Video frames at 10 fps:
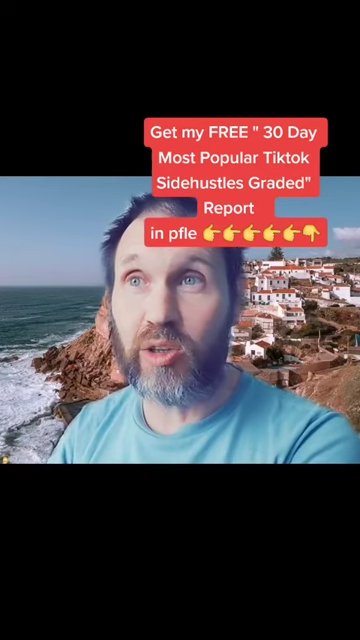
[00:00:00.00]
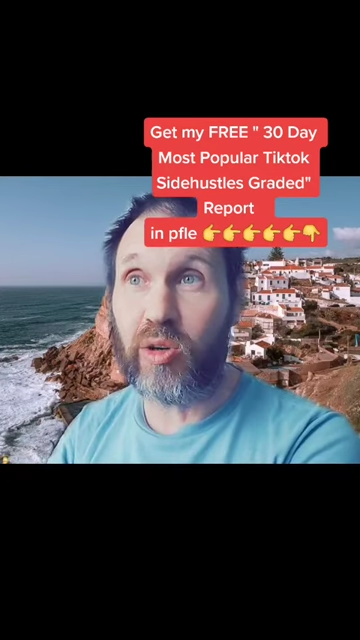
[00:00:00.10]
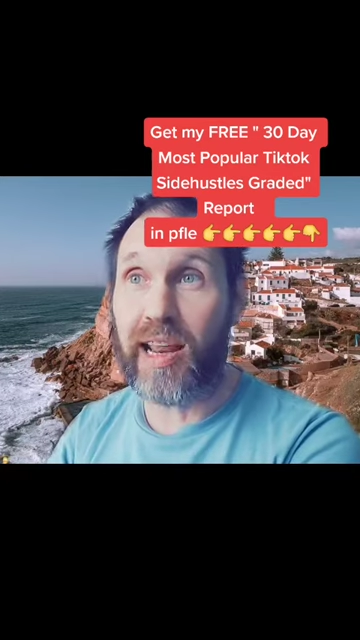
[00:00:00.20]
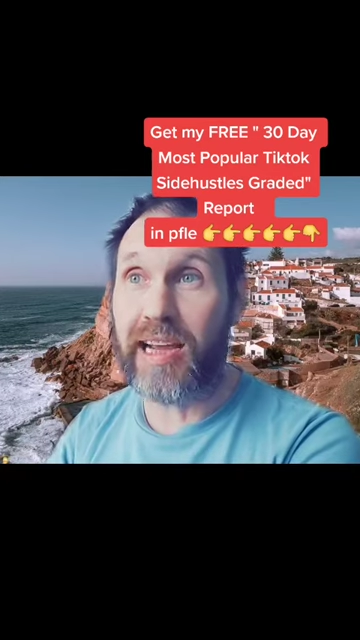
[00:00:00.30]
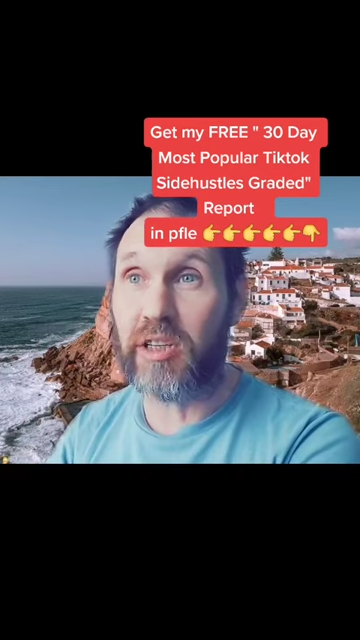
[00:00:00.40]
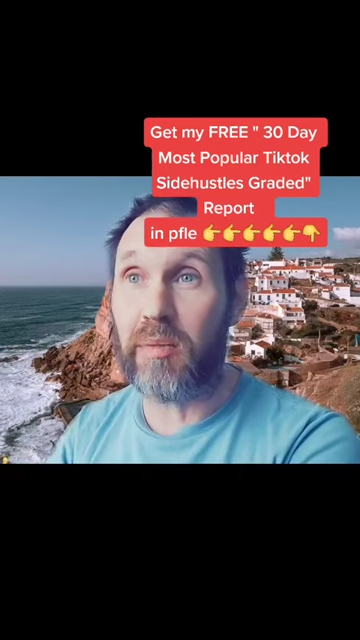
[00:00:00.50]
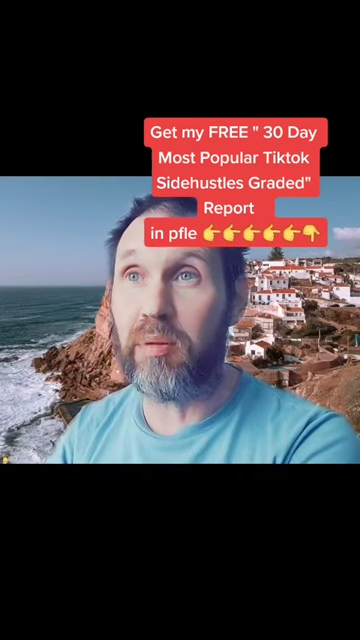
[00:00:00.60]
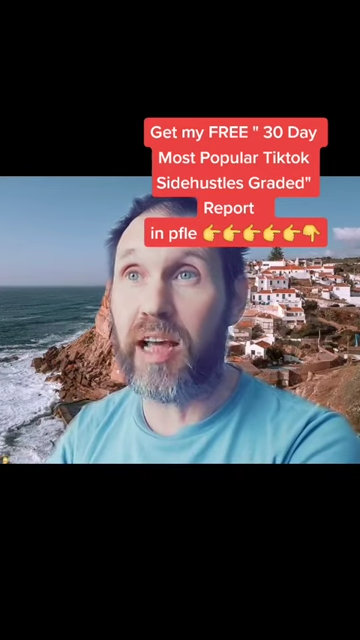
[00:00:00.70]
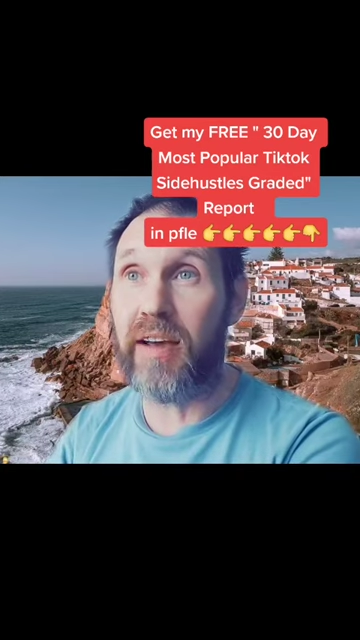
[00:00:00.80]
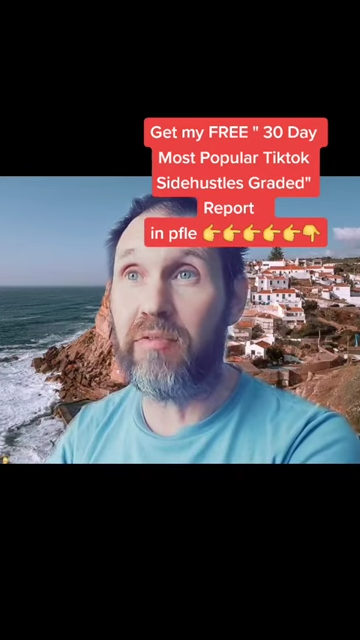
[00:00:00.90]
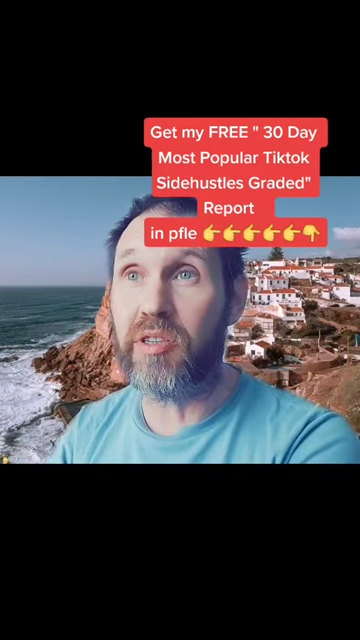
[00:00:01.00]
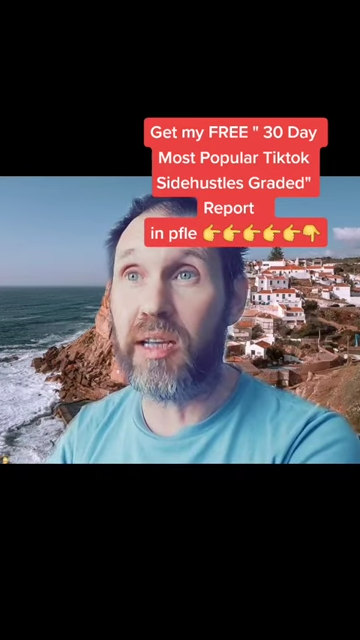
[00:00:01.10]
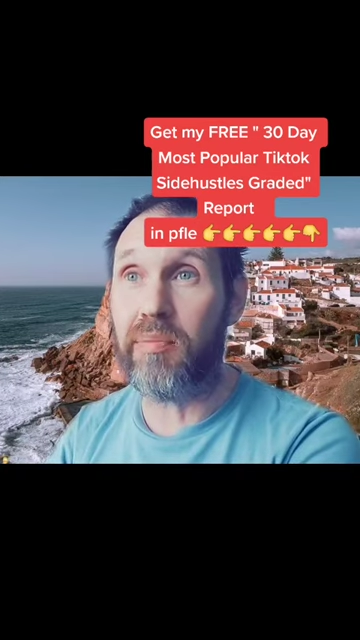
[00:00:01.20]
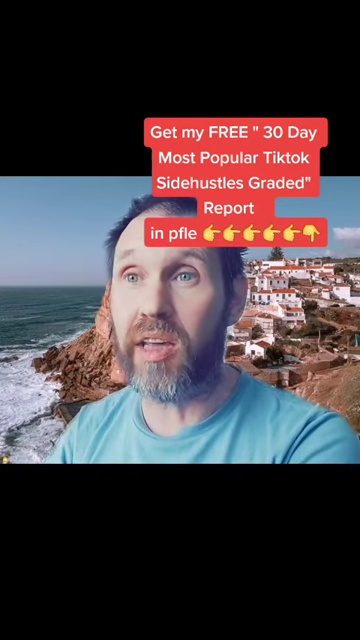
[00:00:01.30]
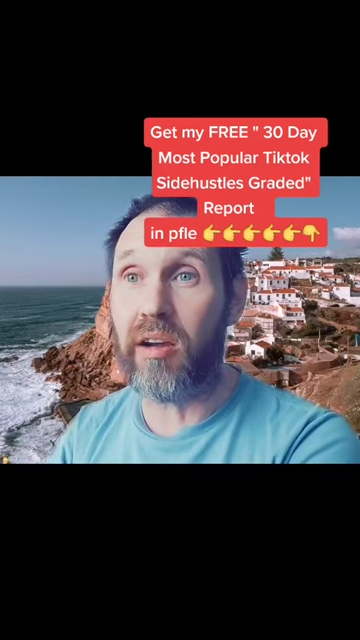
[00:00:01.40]
you can actually apply for
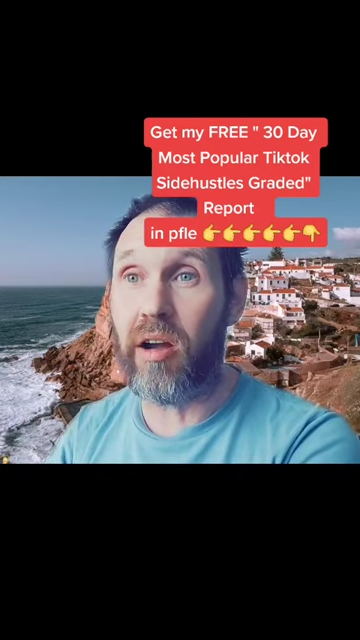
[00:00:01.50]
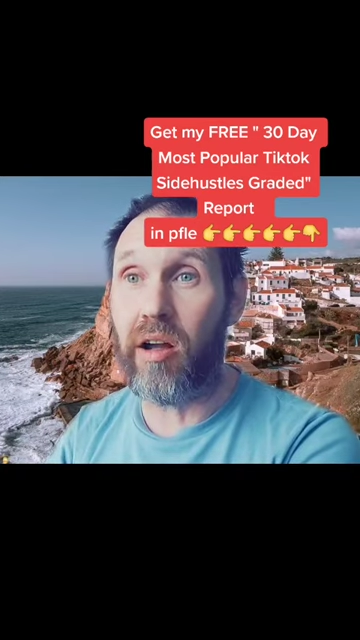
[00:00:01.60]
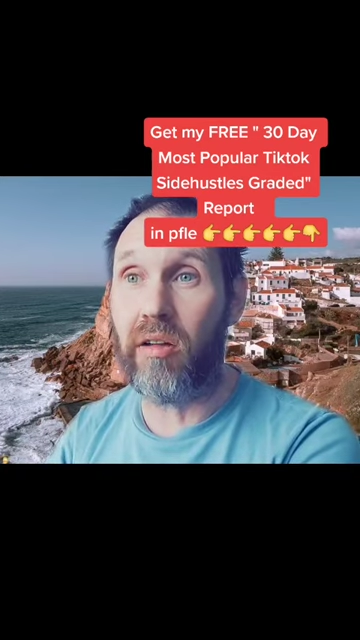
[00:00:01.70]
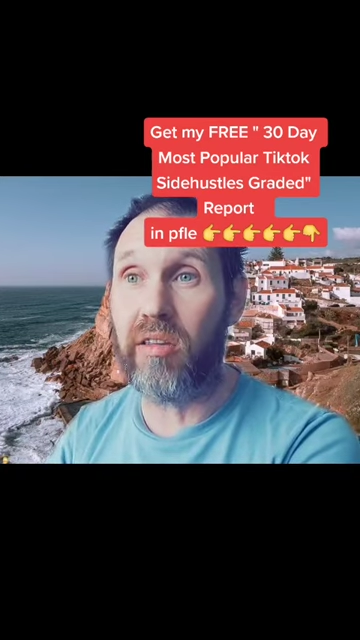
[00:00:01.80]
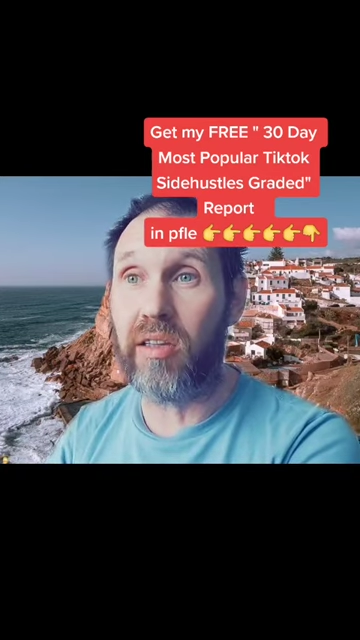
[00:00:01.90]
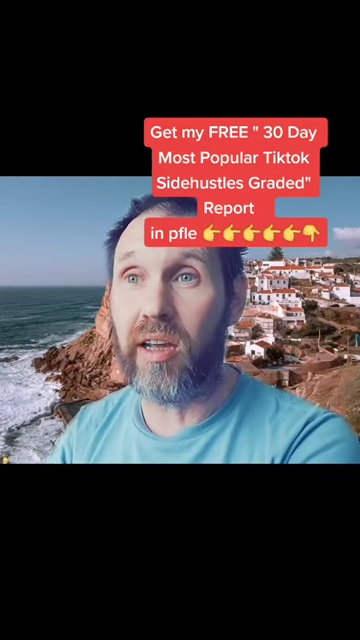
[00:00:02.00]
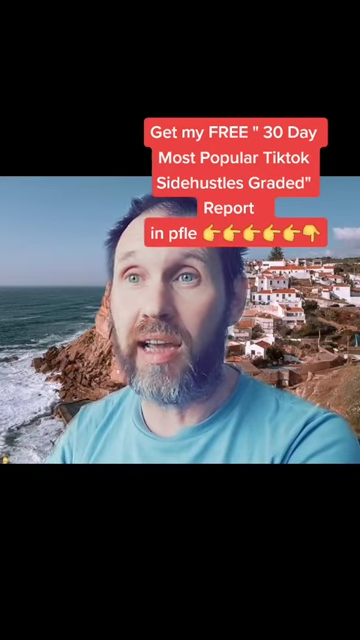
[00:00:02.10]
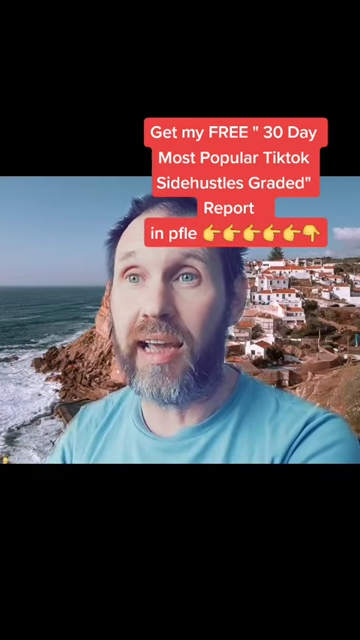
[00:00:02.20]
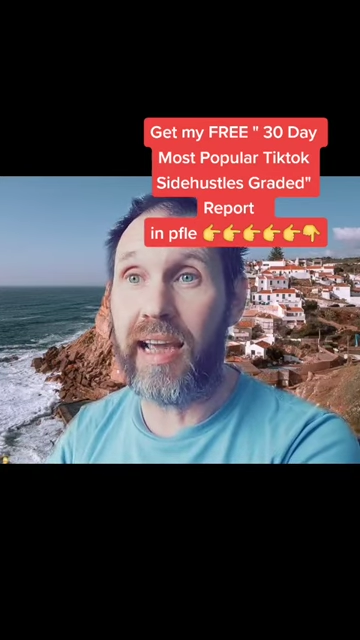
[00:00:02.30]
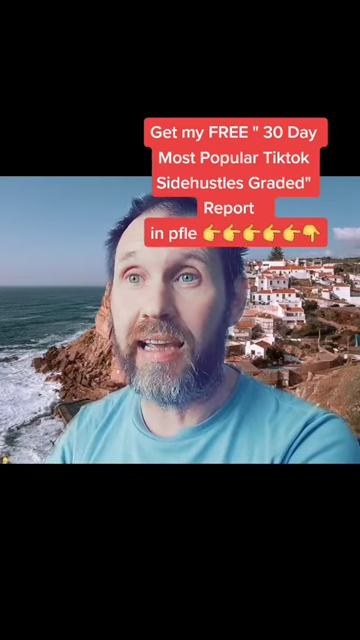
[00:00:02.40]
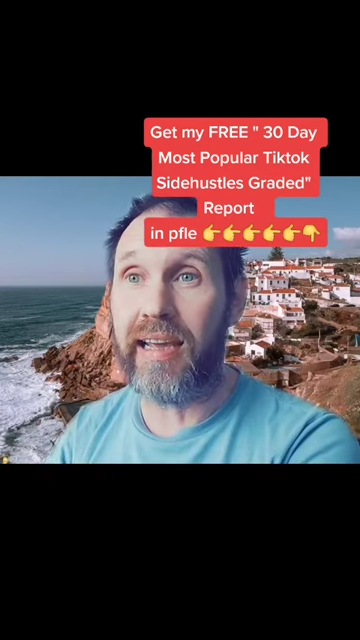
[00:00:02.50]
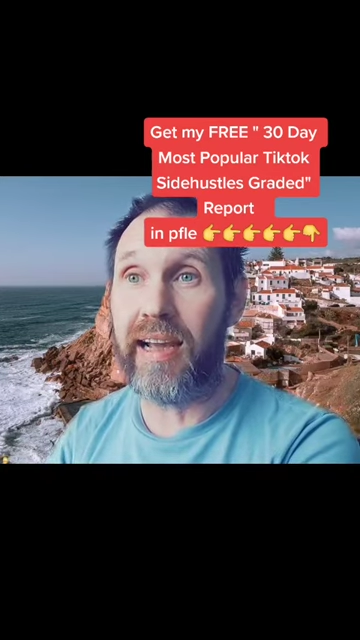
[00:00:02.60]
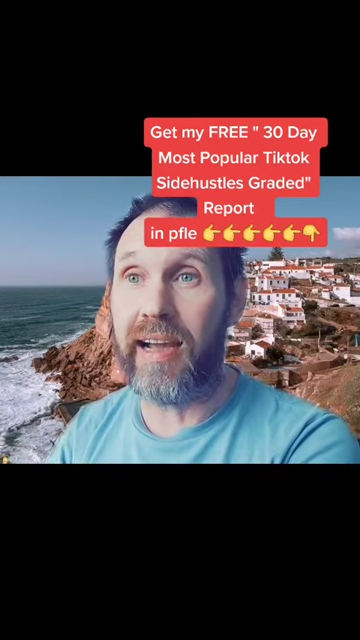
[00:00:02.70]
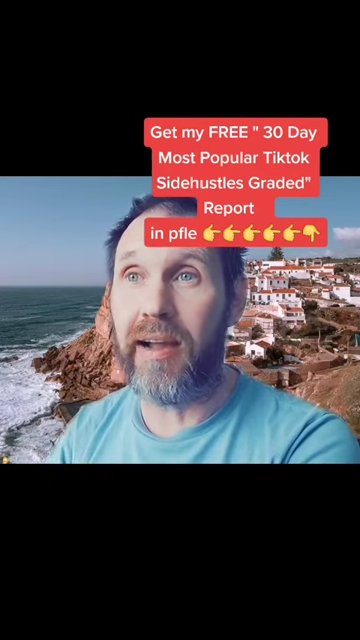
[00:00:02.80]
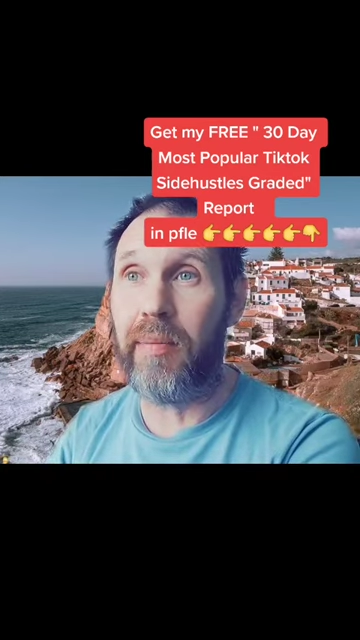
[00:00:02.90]
something called a,
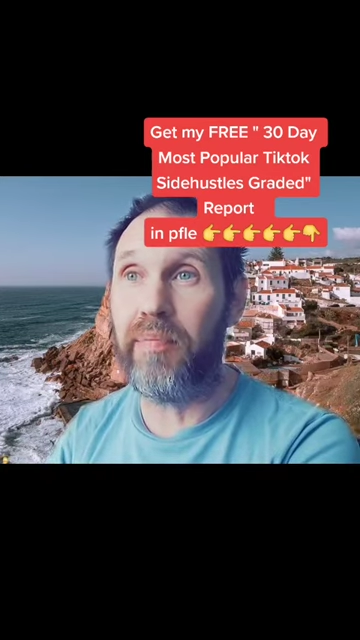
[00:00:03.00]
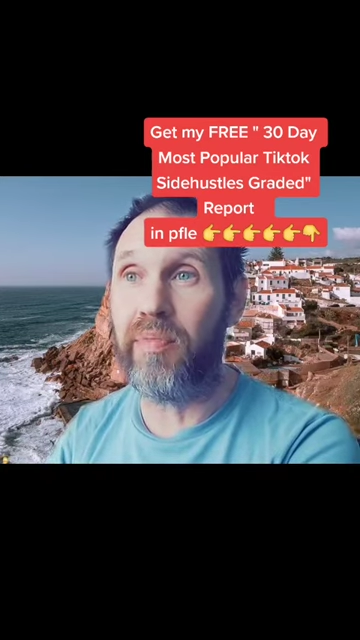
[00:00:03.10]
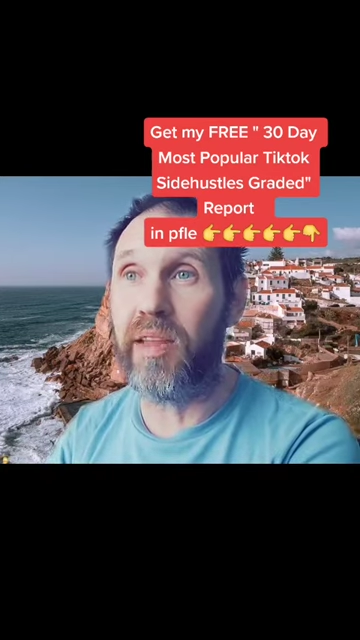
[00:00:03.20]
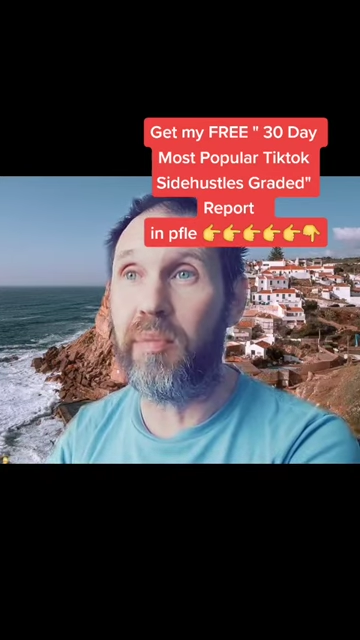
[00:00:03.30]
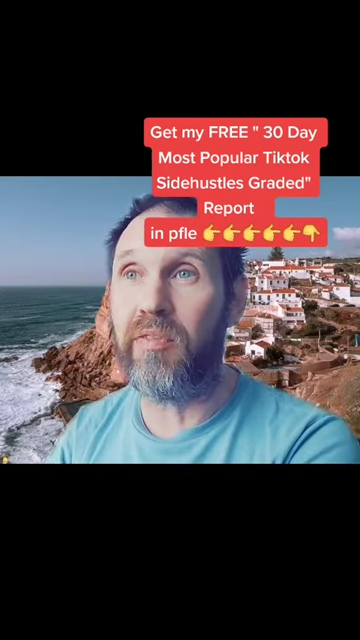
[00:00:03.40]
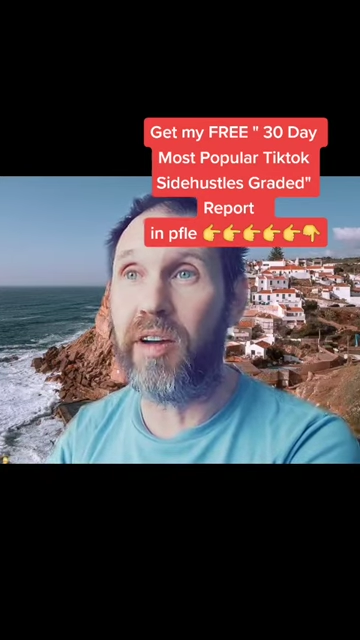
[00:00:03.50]
let me